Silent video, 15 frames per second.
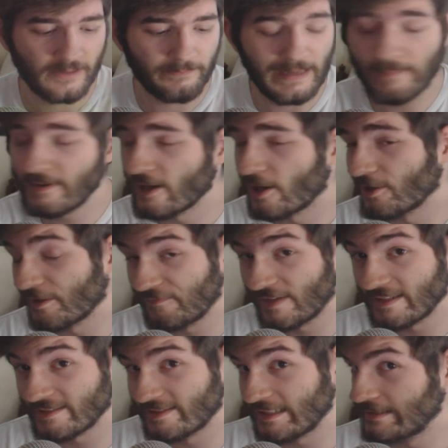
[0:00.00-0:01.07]
Maybe all the
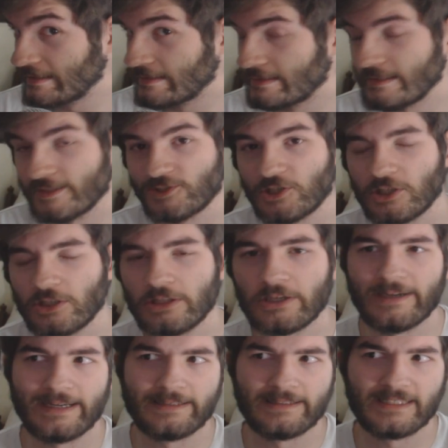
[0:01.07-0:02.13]
fight scenes in the series could look
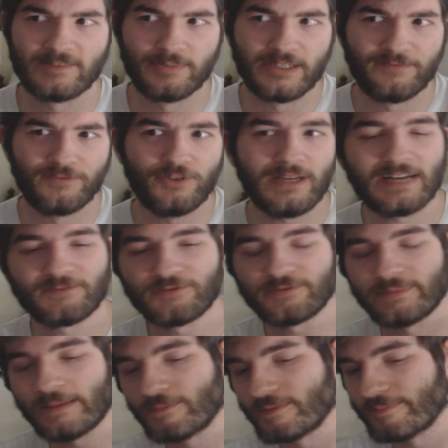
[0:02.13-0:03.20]
like this, but if you guys
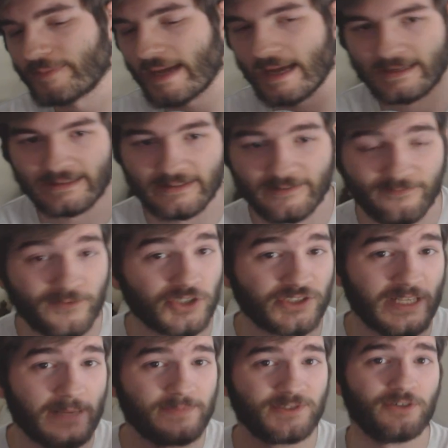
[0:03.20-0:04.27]
remember back in the
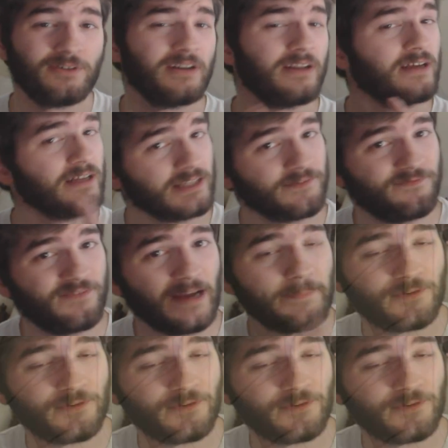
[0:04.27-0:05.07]
first episode, the fight